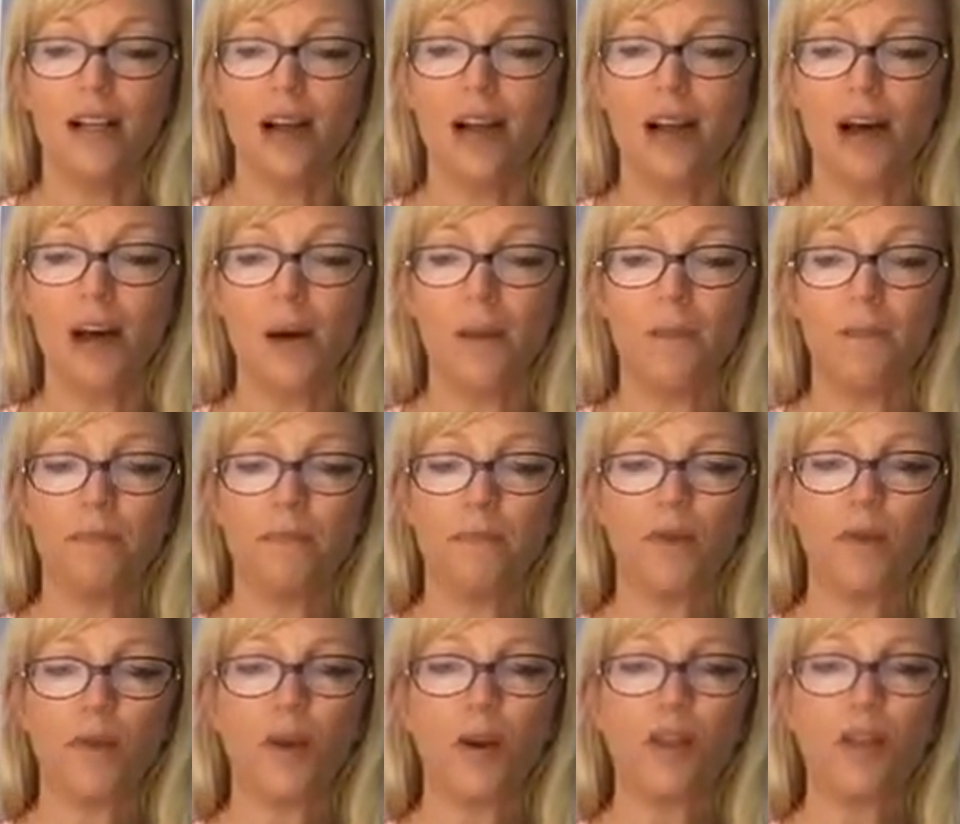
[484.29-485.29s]
to
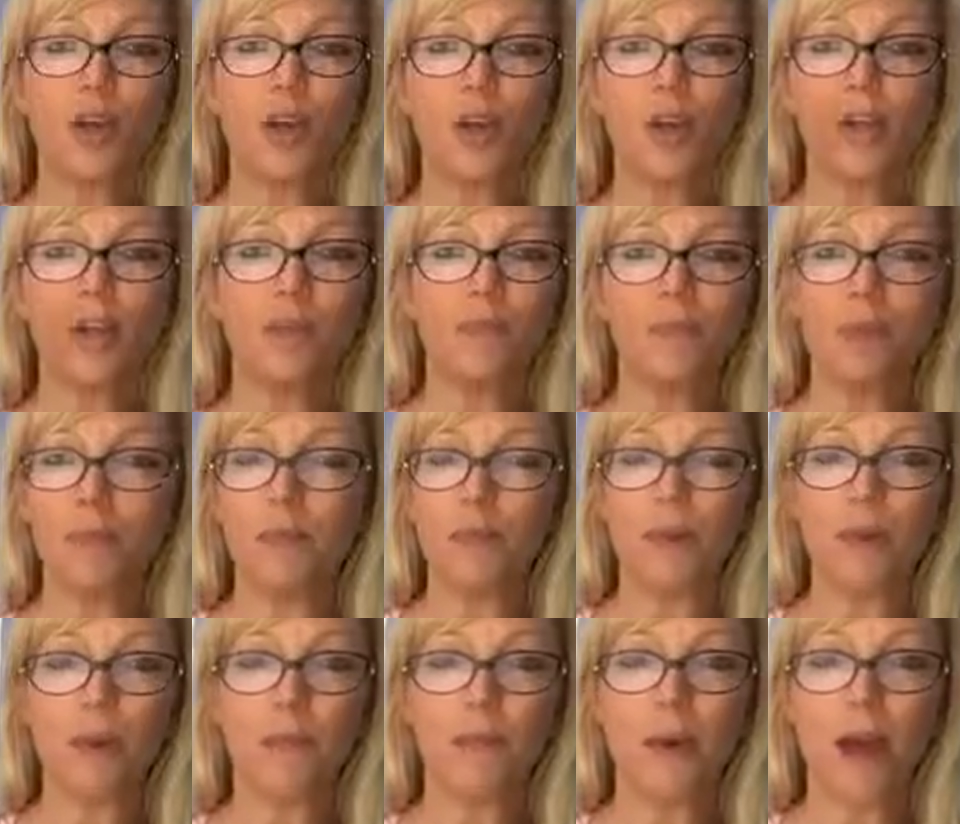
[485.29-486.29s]
start talking to
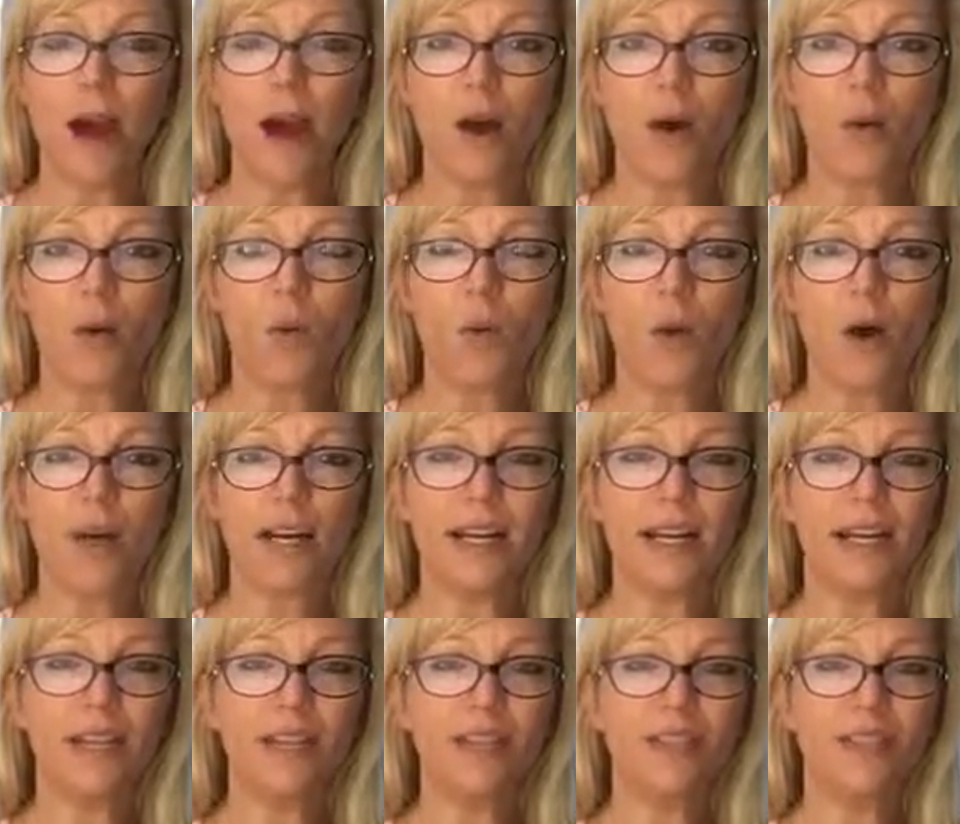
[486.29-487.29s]
people about what it
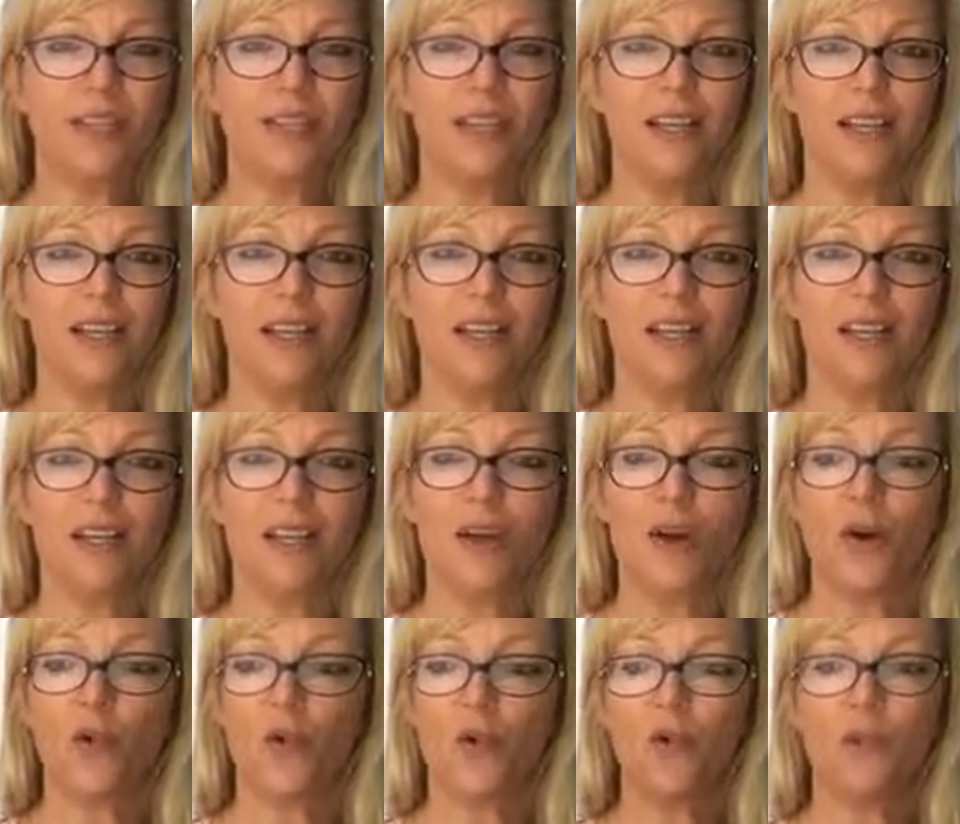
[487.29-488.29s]
is
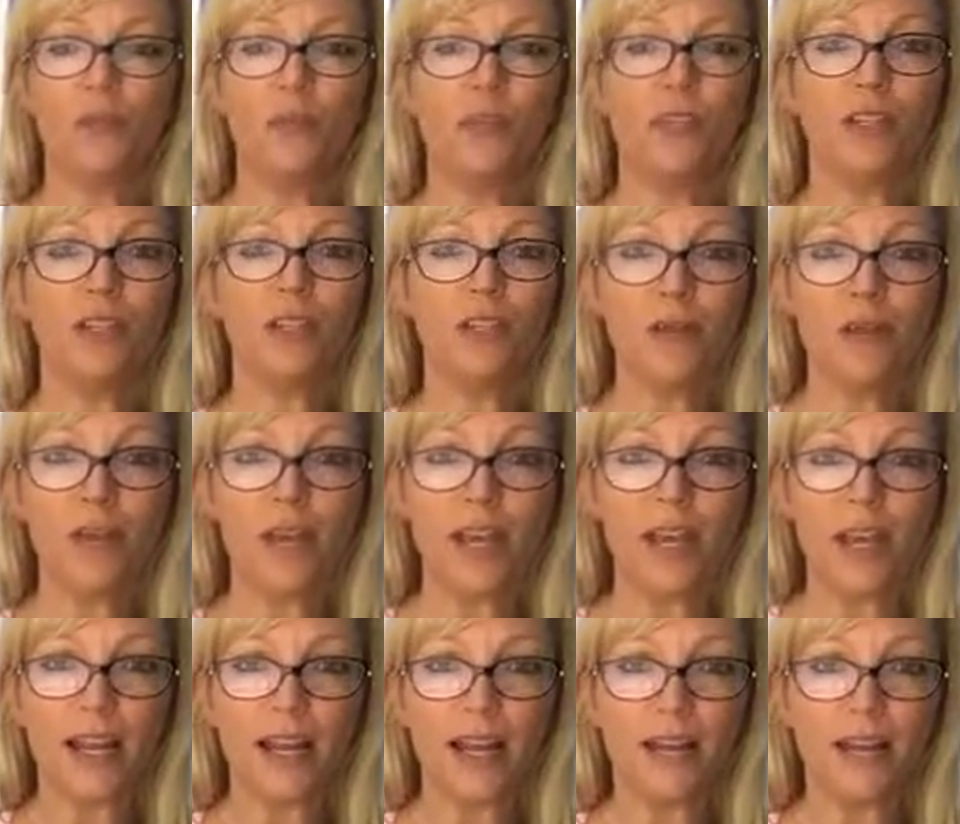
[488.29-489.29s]
you've been
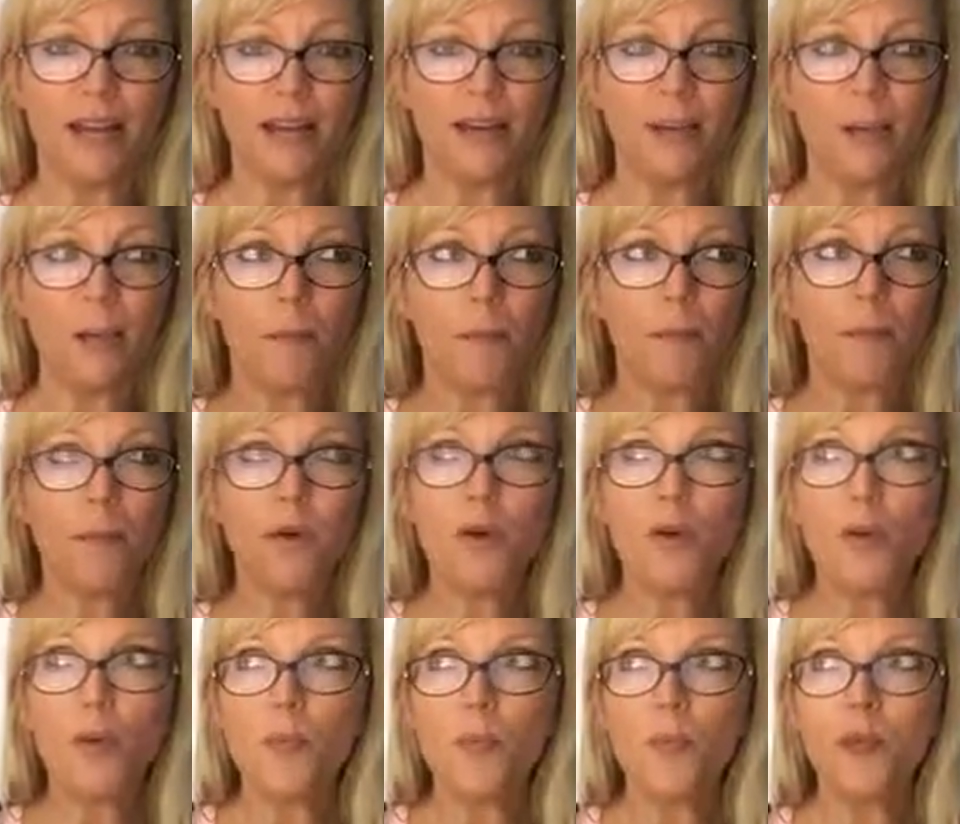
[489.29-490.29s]
doing, and then
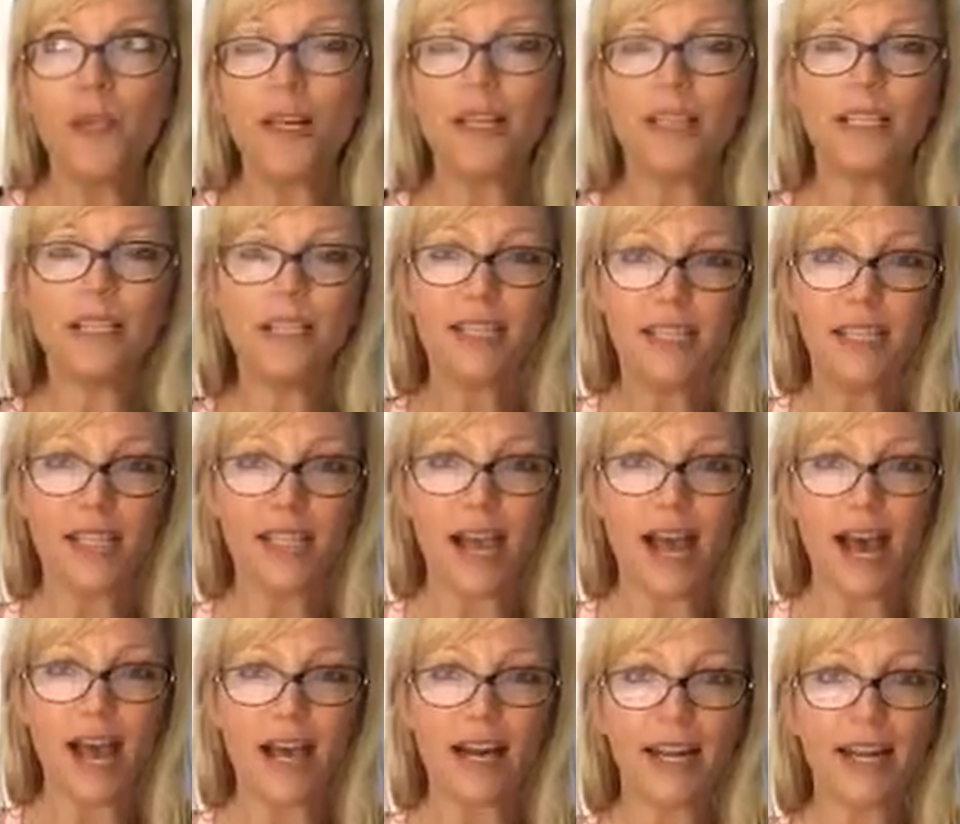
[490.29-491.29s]
boom, they're going to see
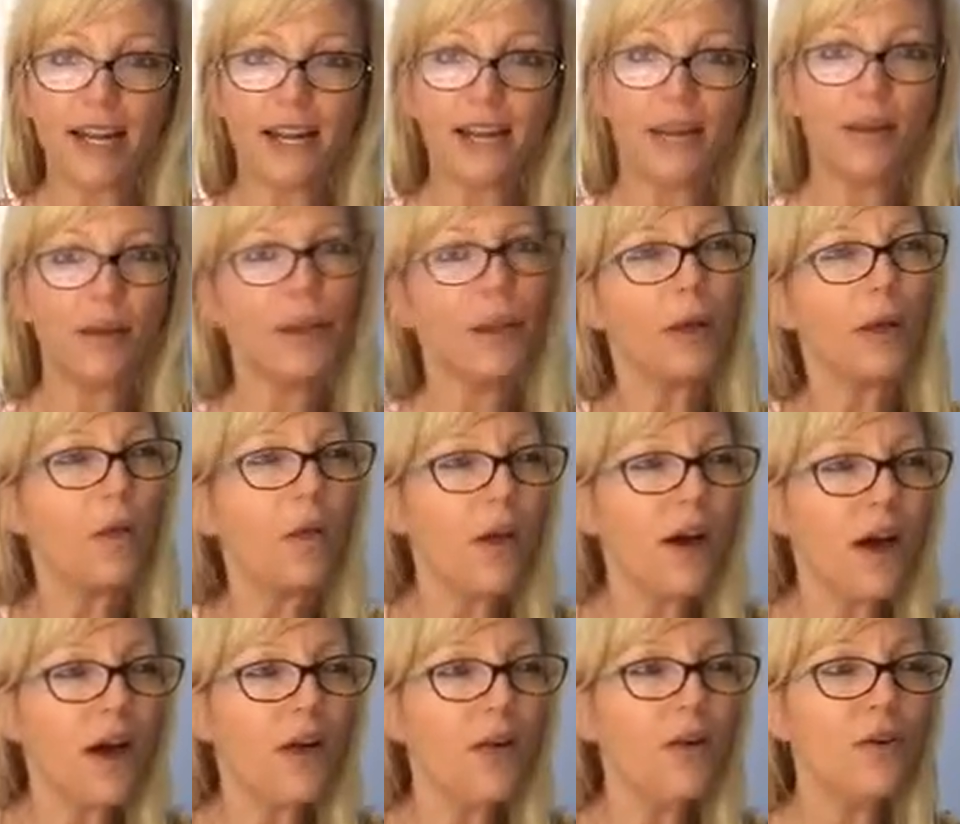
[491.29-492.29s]
that and they're going to be like,
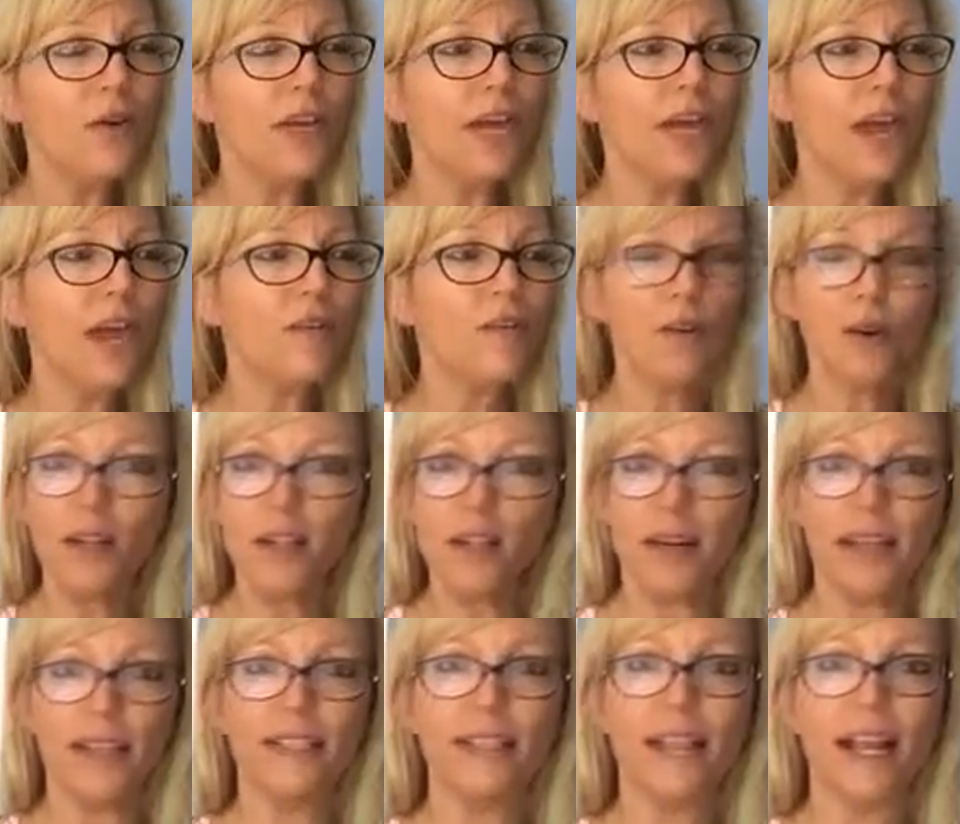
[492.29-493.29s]
wow, okay, I've heard of
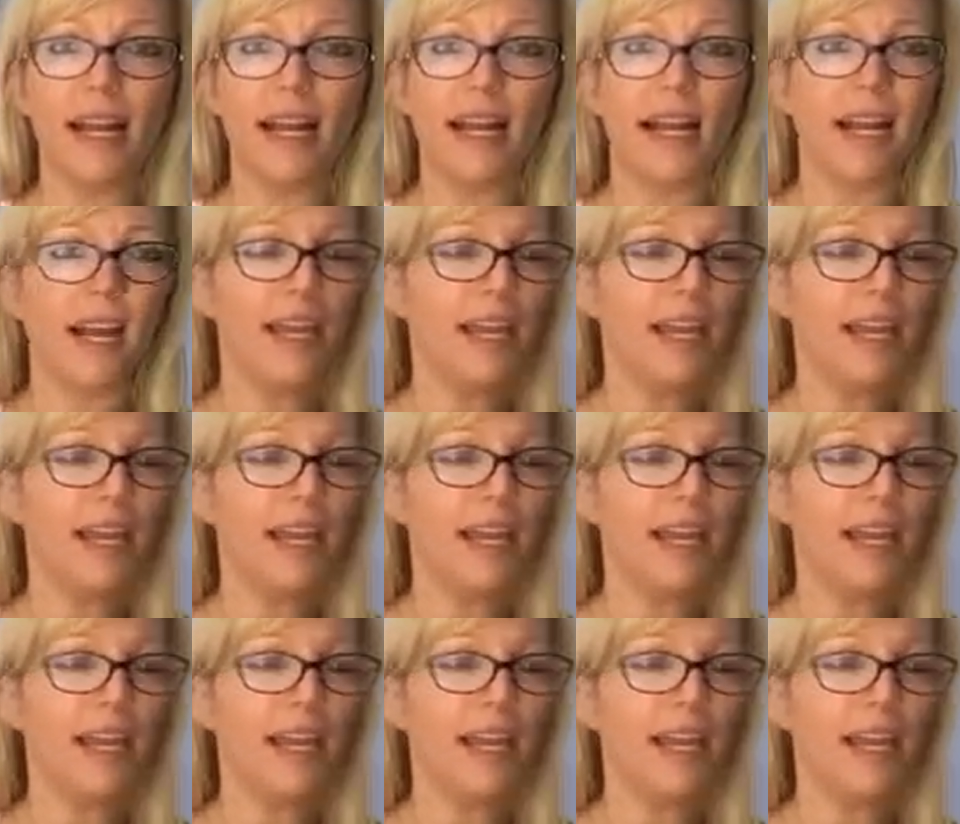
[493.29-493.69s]
that insanity.